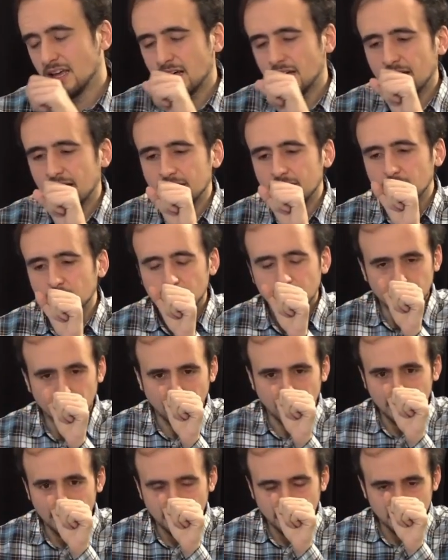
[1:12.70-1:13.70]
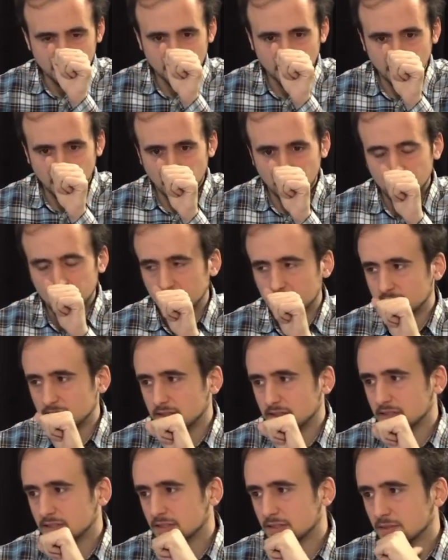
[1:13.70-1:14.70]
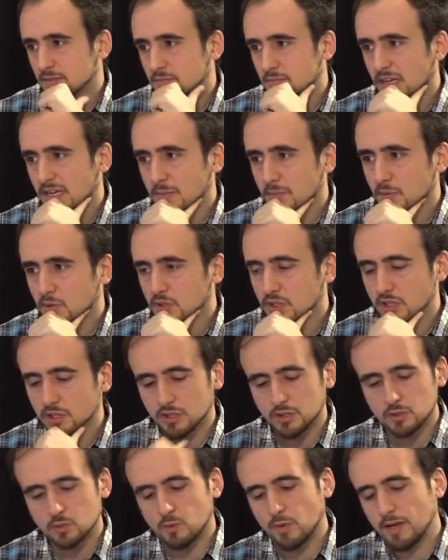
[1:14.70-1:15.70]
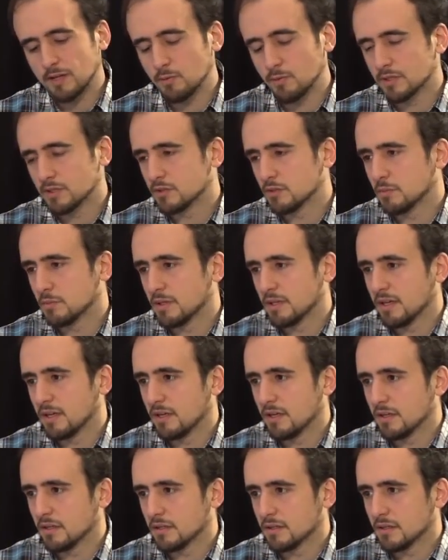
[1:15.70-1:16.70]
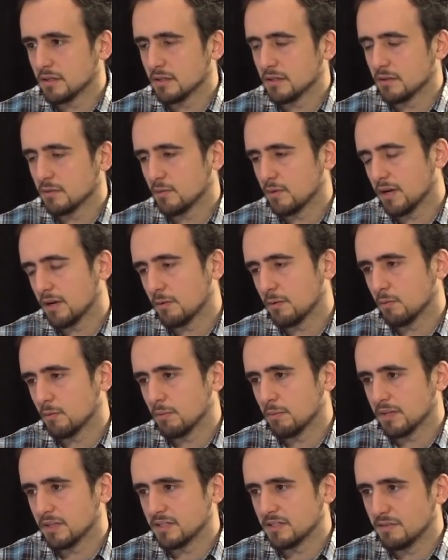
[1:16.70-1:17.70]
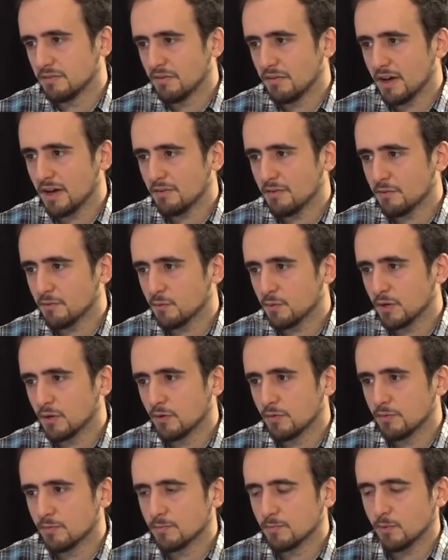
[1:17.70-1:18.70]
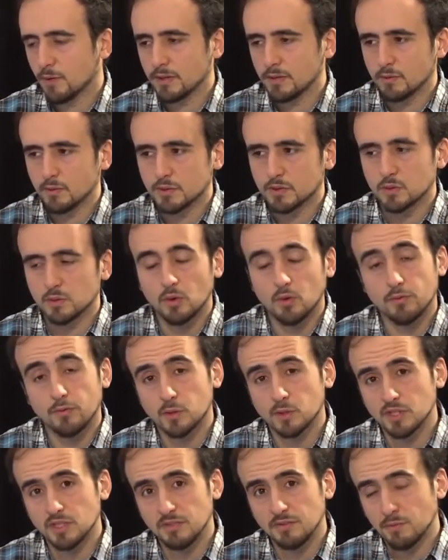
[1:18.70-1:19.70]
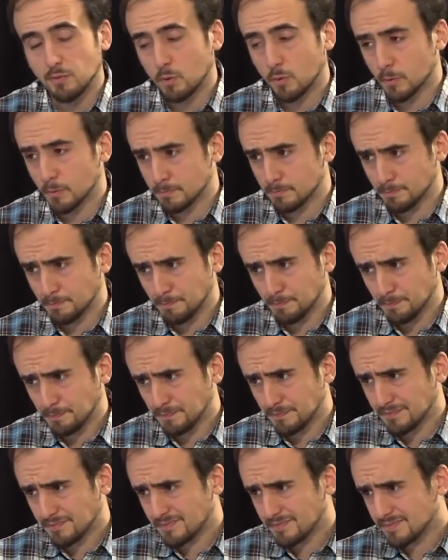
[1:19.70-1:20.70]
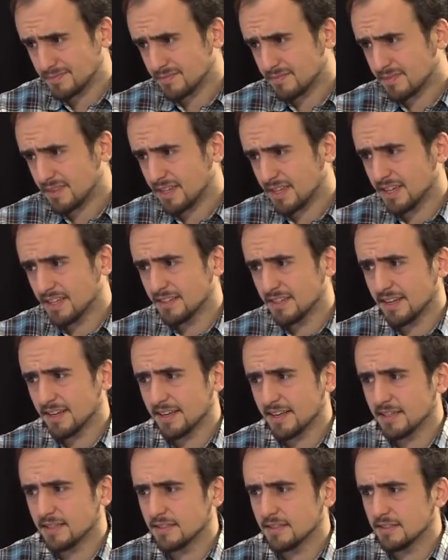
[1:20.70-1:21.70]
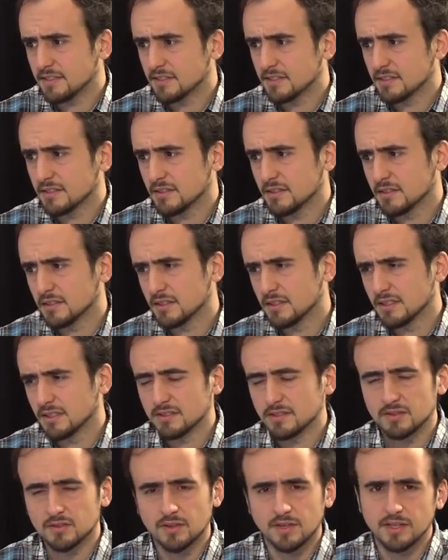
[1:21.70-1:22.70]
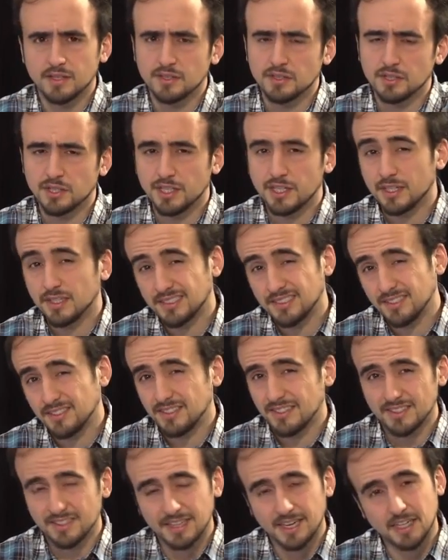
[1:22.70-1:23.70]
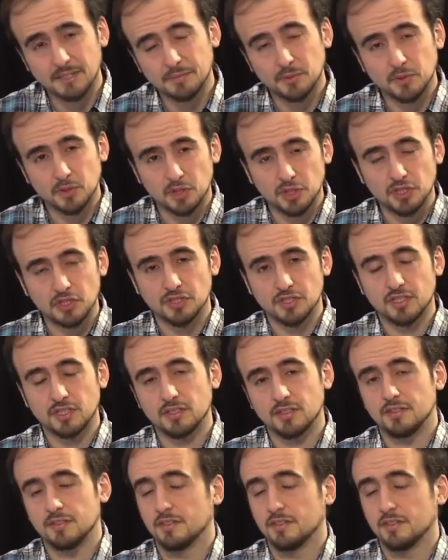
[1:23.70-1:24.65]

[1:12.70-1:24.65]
a new trend as well, that in many positions white wants to play, whenever we play c5, white wants to go for c4, and then get these strange King's Indian attacks positions that